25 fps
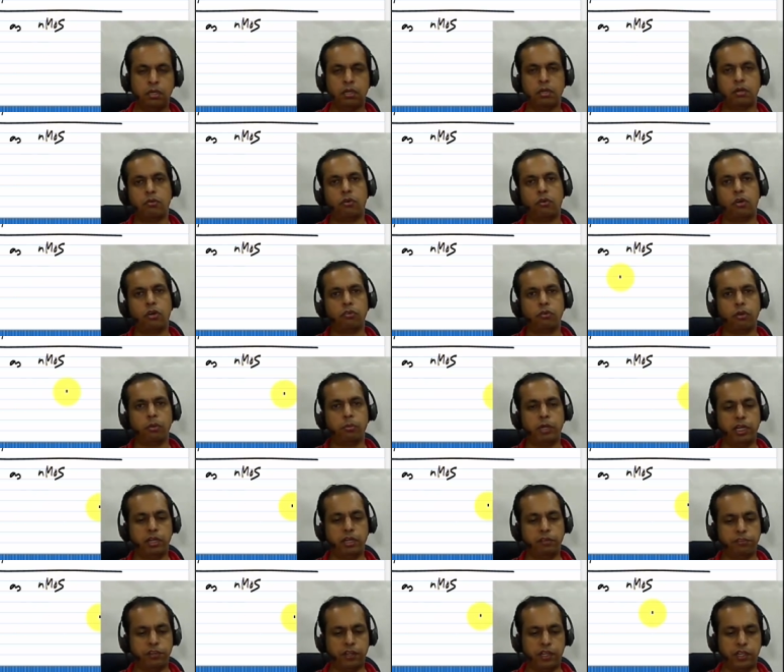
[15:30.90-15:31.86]
What will be
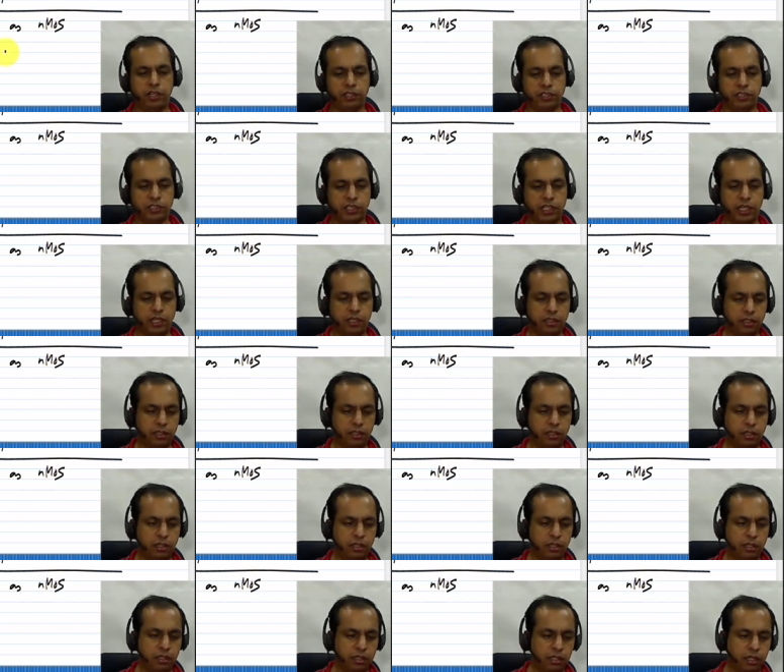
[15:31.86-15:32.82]
different is that
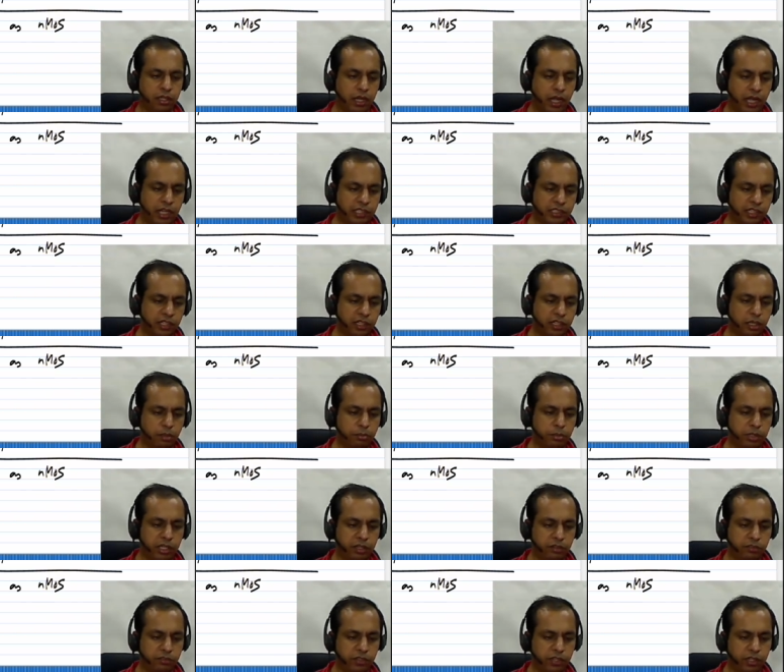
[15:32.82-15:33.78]
large signal
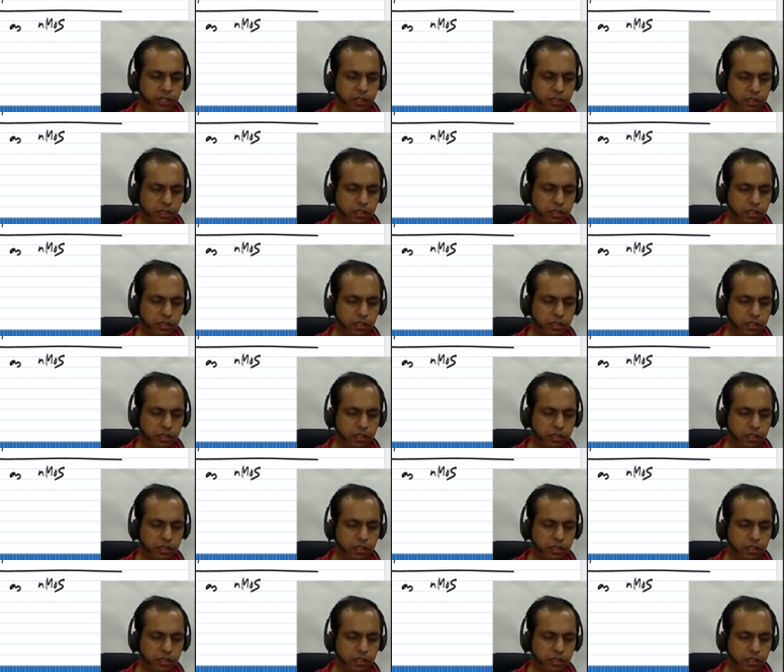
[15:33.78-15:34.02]
behavior